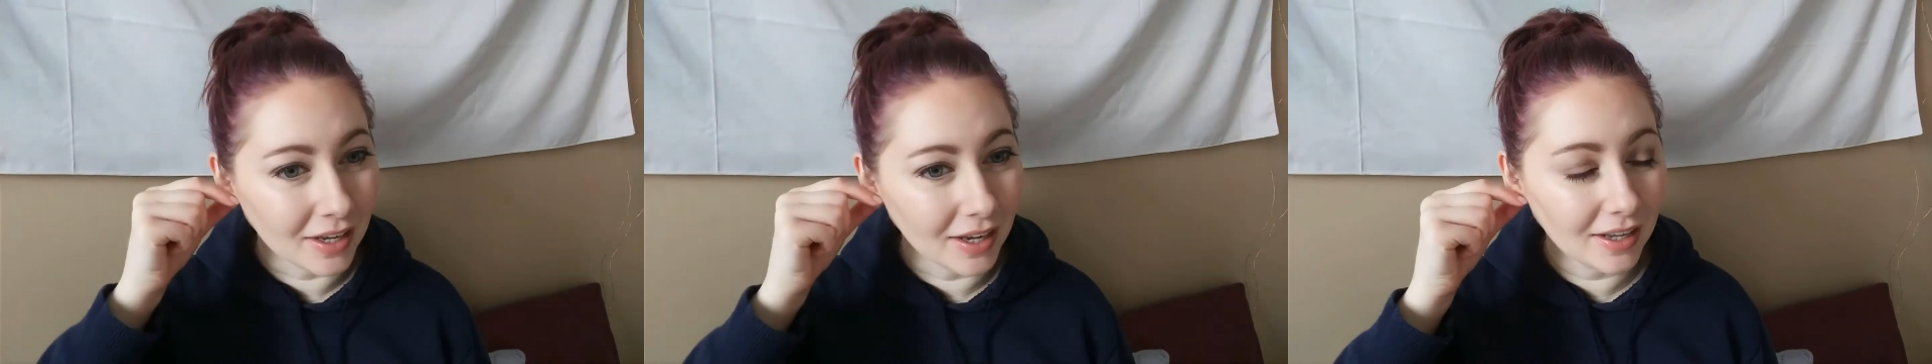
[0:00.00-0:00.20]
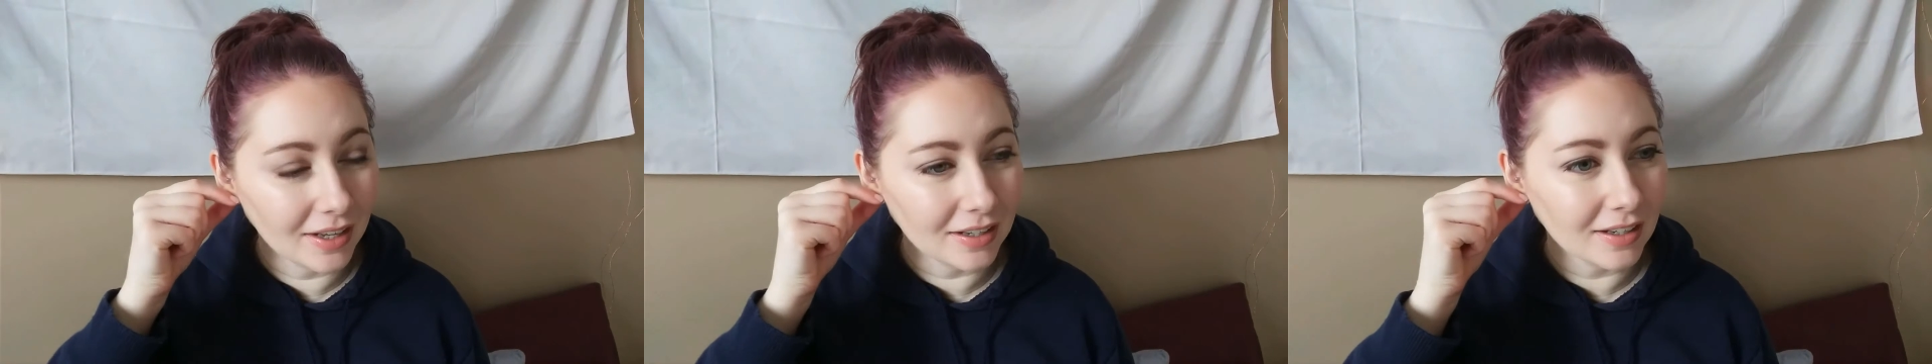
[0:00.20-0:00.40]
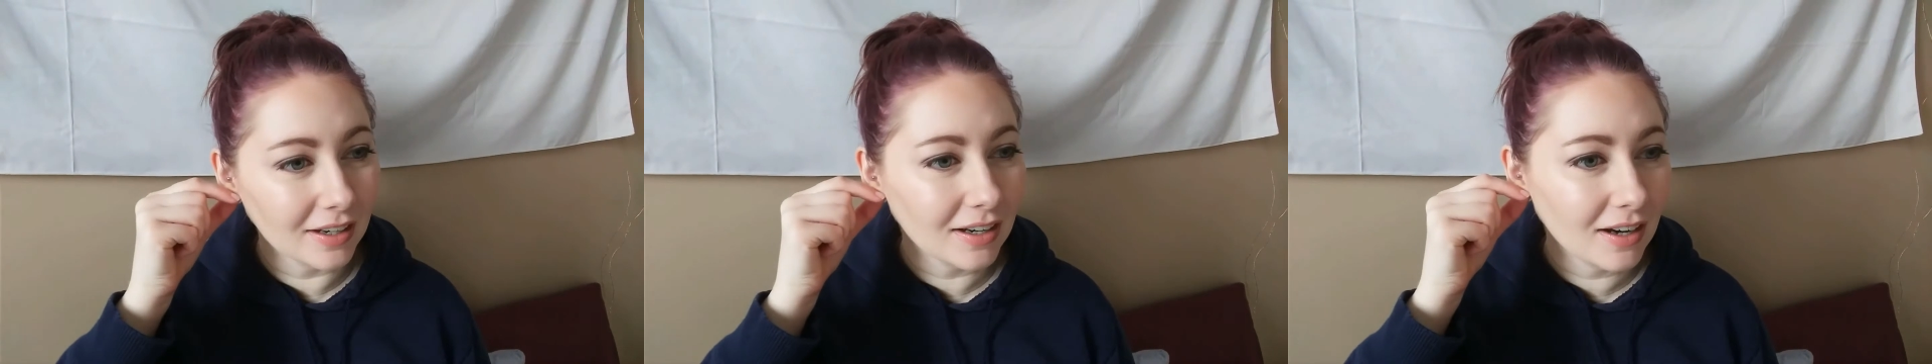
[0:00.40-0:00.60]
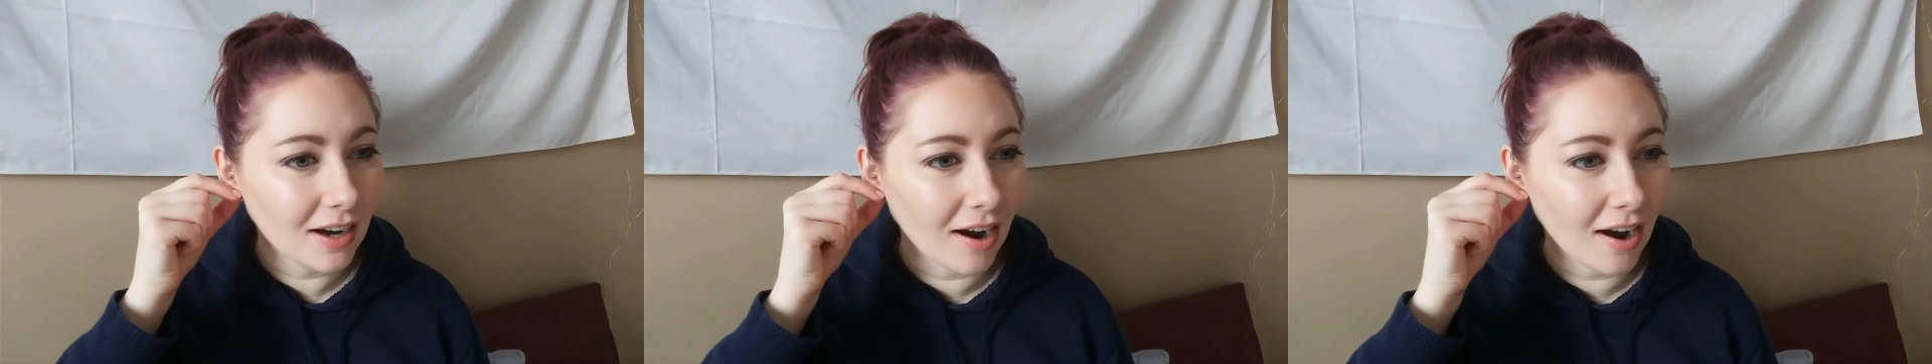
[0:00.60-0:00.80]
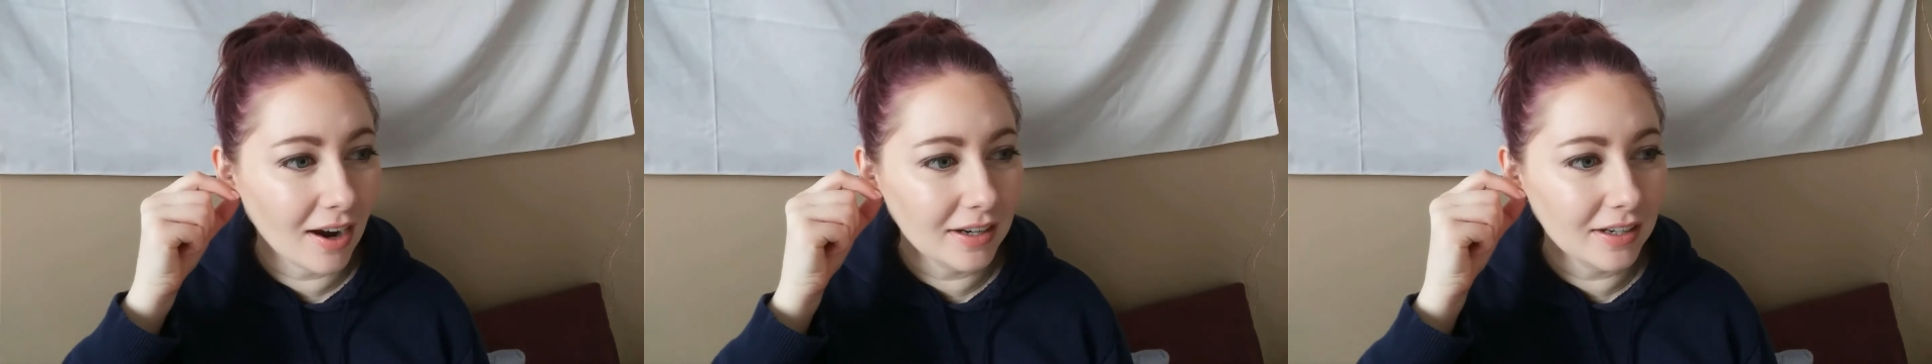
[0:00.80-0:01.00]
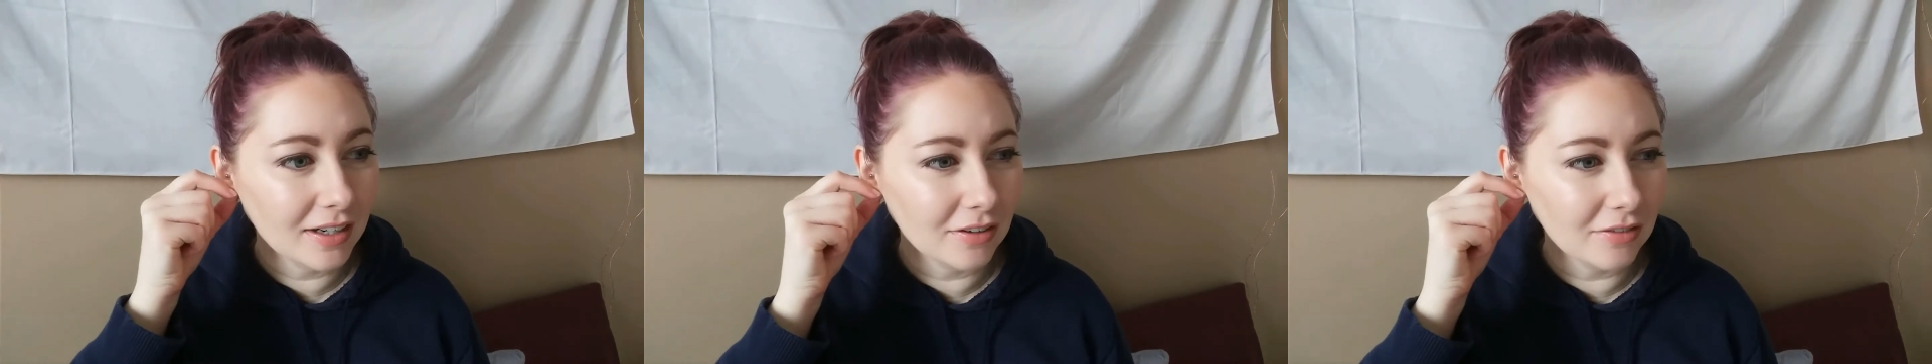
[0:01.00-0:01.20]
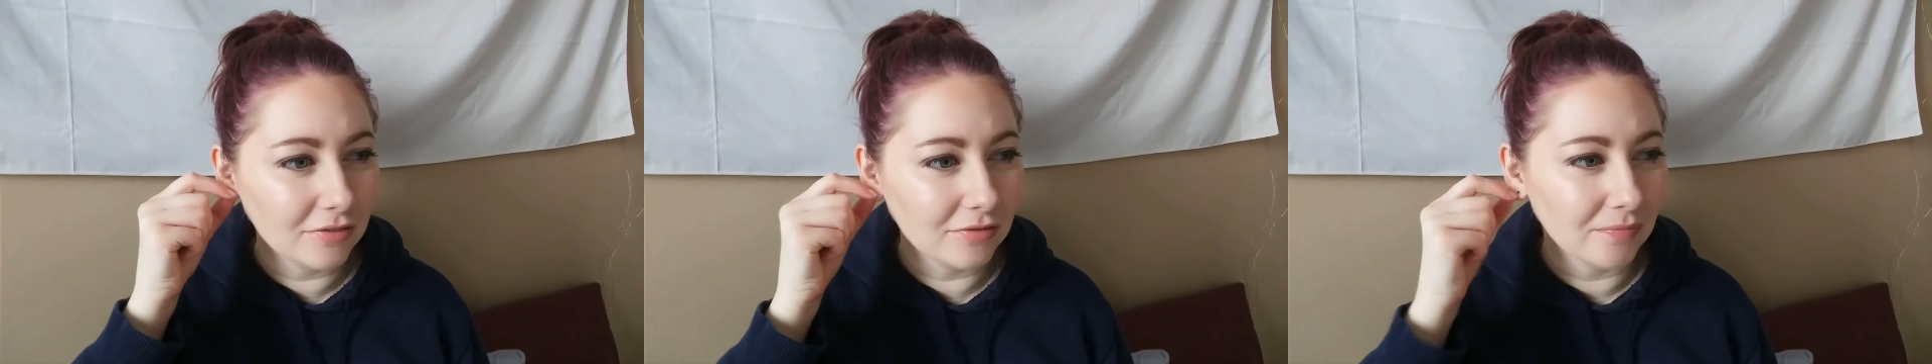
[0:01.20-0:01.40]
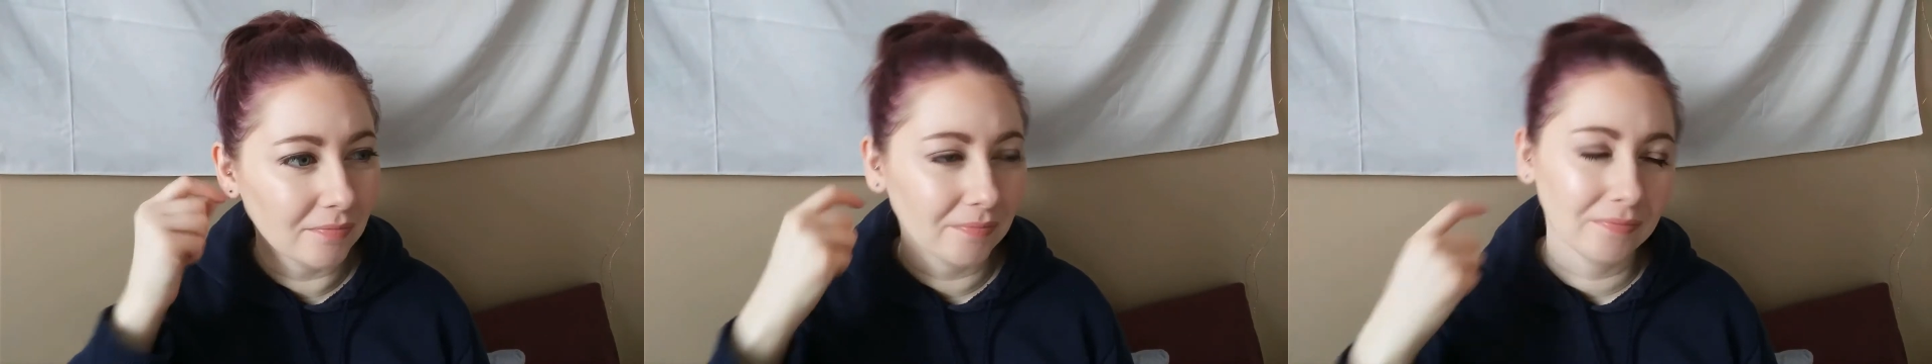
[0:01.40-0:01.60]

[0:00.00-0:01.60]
it kind of,